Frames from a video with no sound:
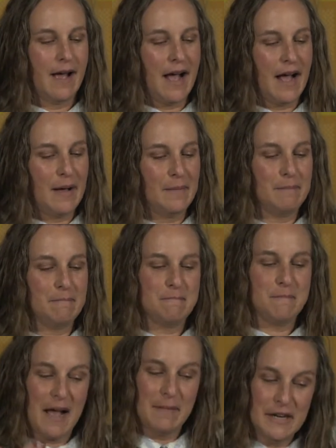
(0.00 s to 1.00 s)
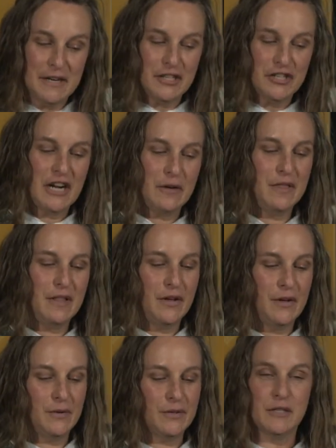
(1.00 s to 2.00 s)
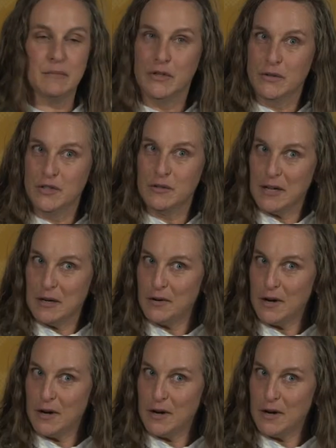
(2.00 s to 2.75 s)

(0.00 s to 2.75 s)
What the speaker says: I'm here to share with you some news about a